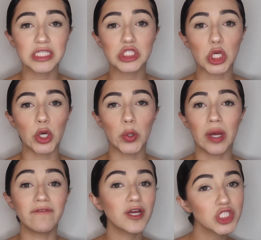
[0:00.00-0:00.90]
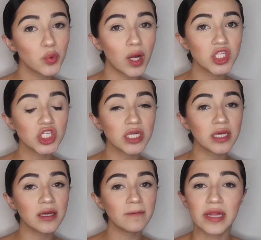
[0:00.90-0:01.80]
So if you guys are
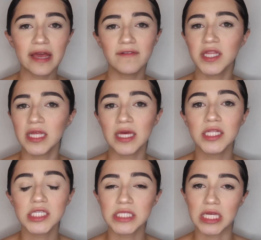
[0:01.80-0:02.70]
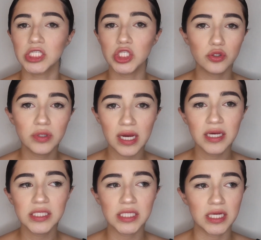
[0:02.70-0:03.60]
watching, I really have nothing to say to you
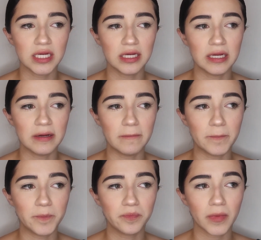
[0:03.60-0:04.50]
guys. I'm